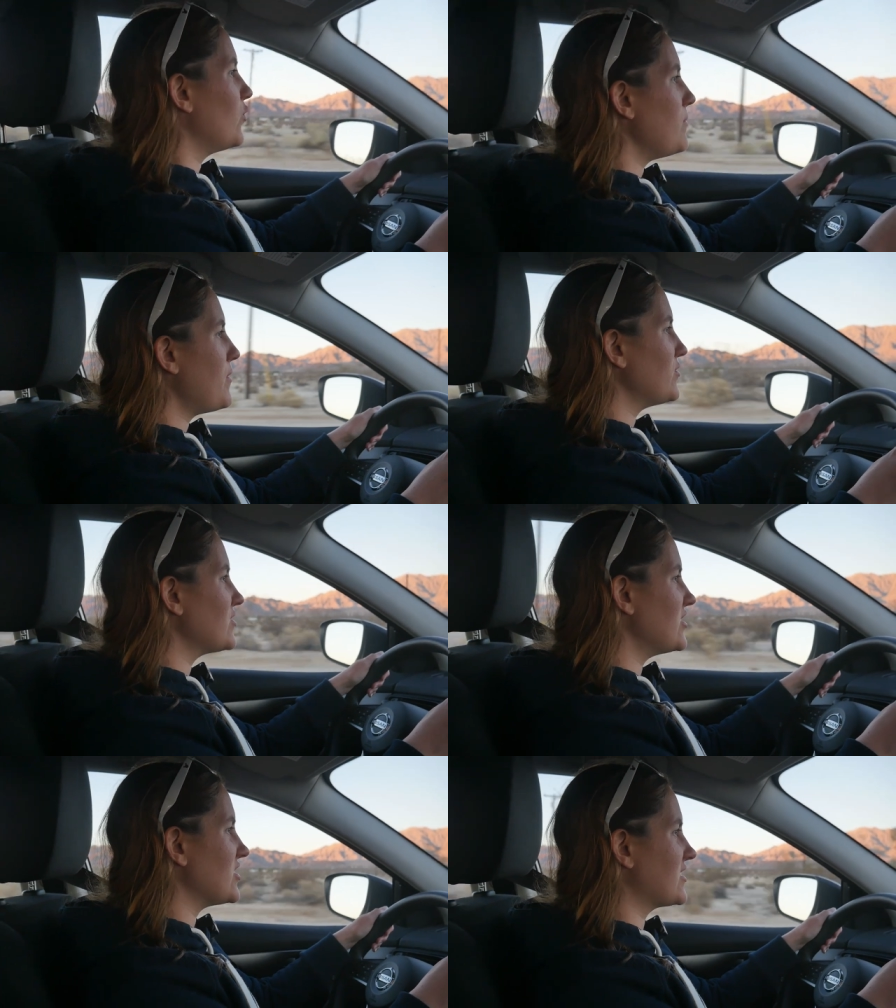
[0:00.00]
We
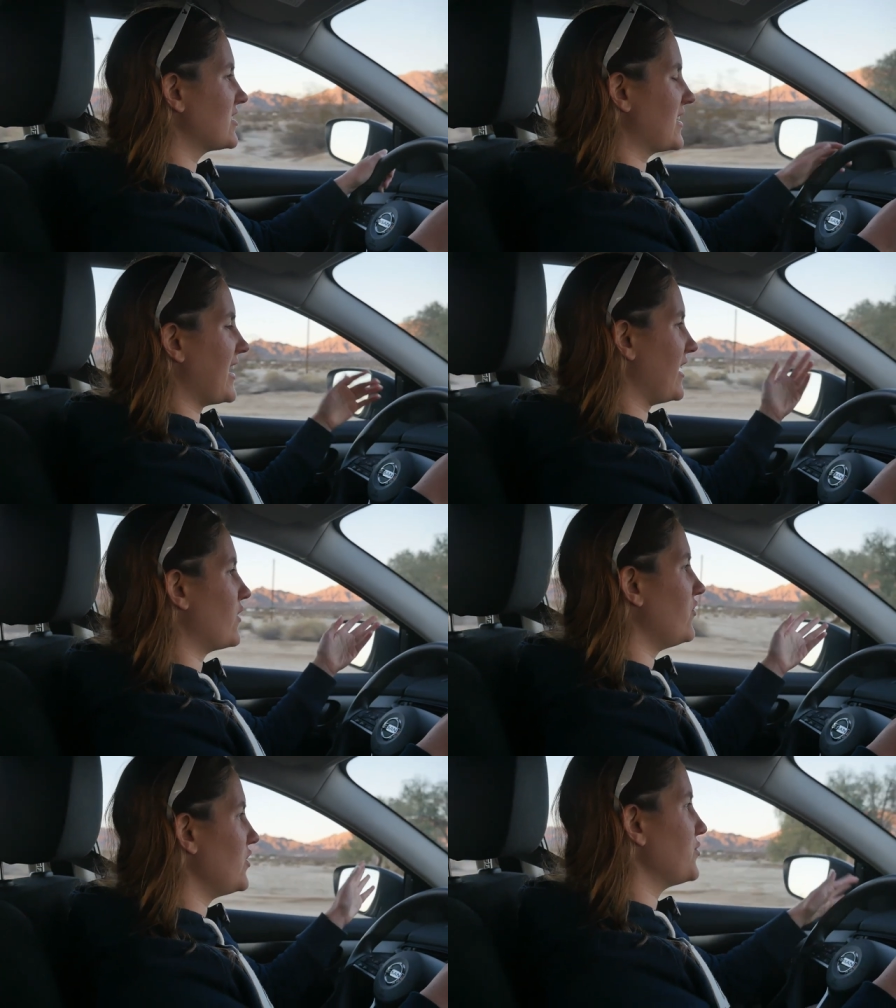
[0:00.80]
mostly just get
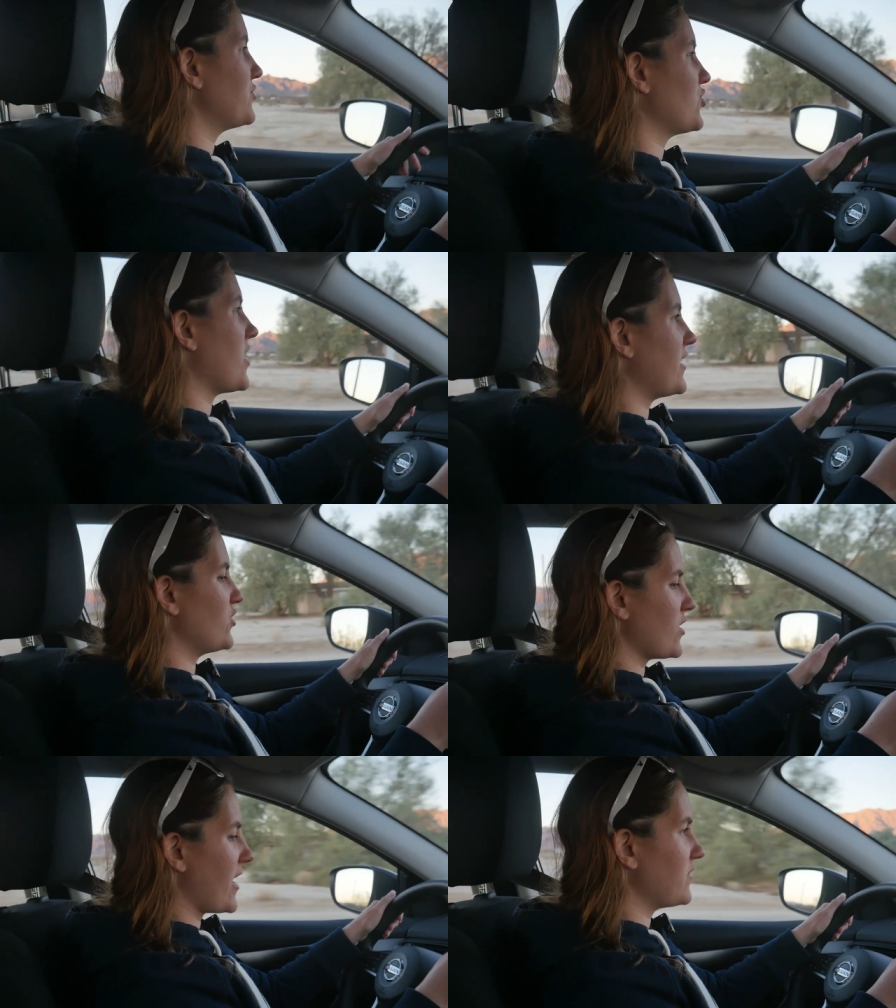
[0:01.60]
confused, try
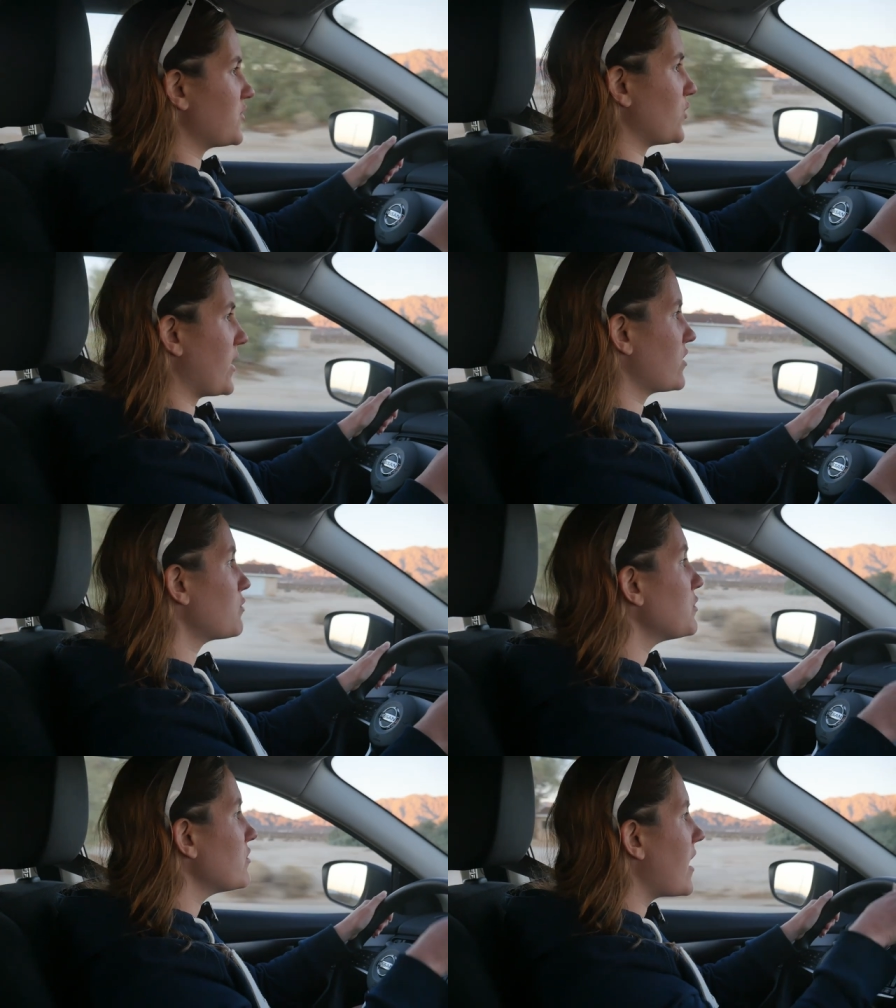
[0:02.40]
and drive straight
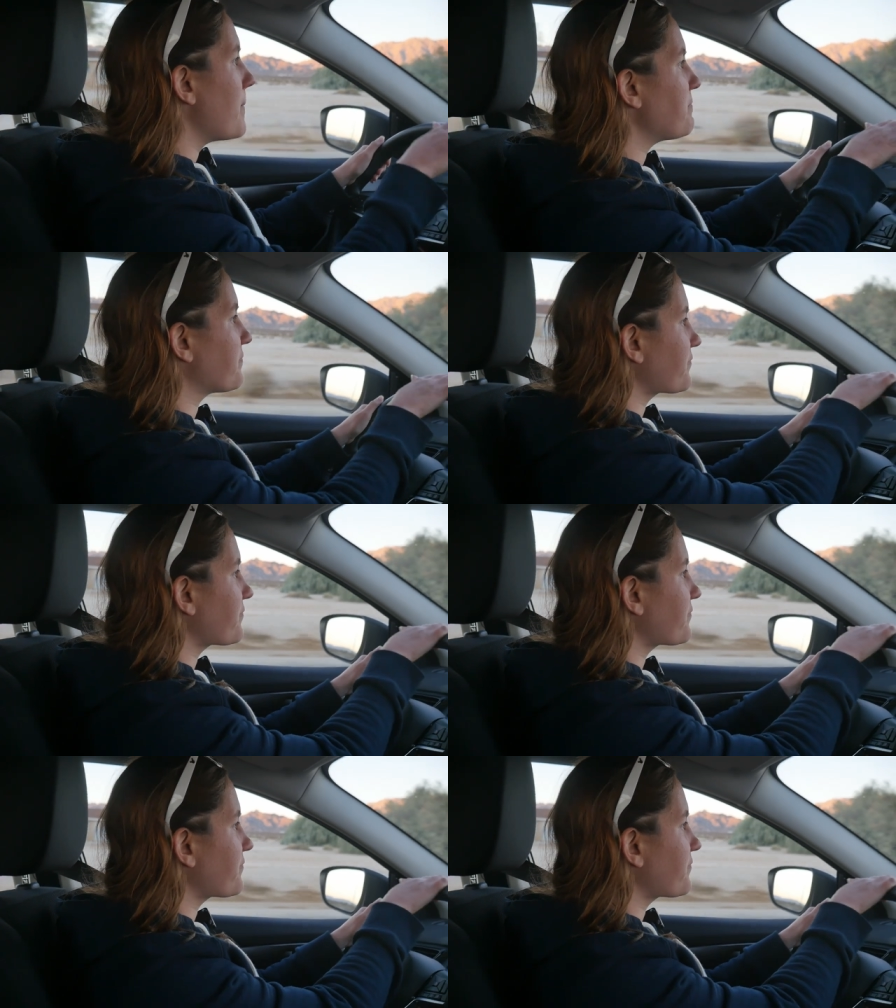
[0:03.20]
through them.